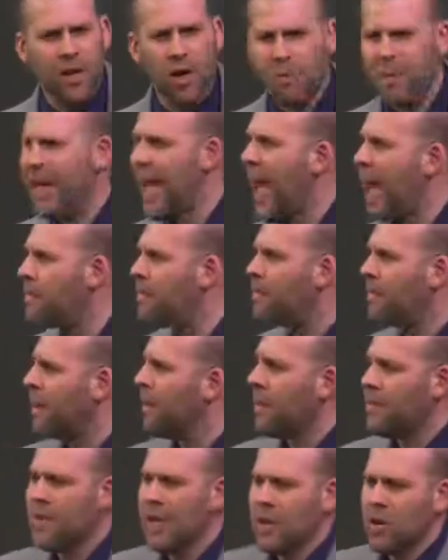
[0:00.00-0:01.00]
he'll be happy in my
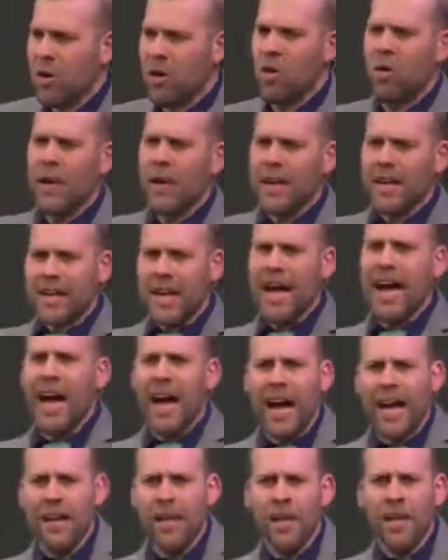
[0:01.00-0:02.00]
life. No, no,
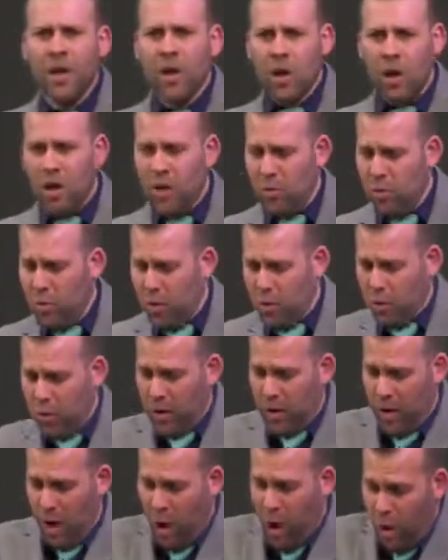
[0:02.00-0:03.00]
God, uh, we're, we're,
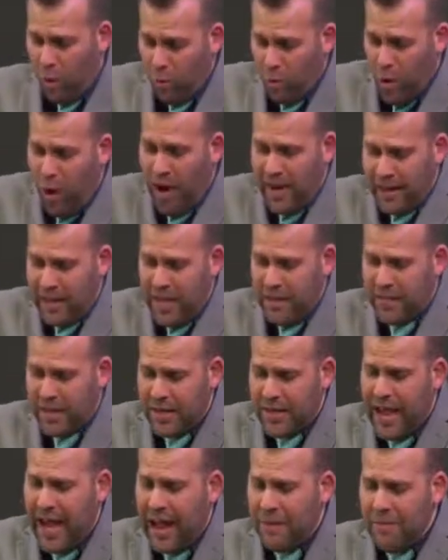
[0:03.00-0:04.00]
we ought to give to
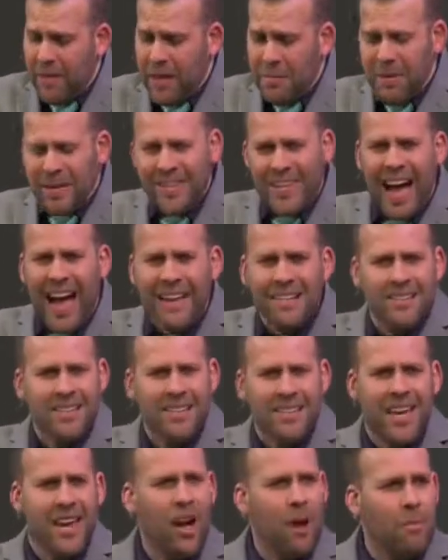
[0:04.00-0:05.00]
God, but God
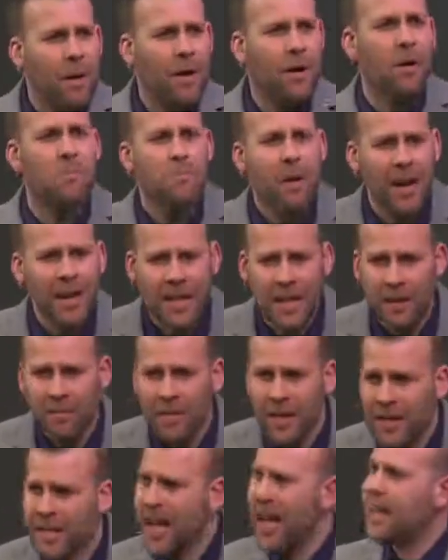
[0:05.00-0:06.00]
doesn't care about our money.
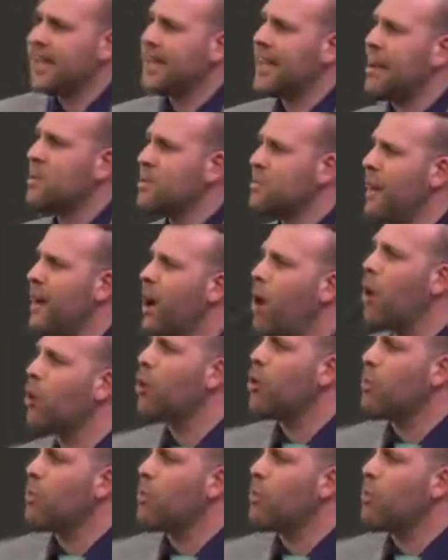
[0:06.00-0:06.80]
God cares about our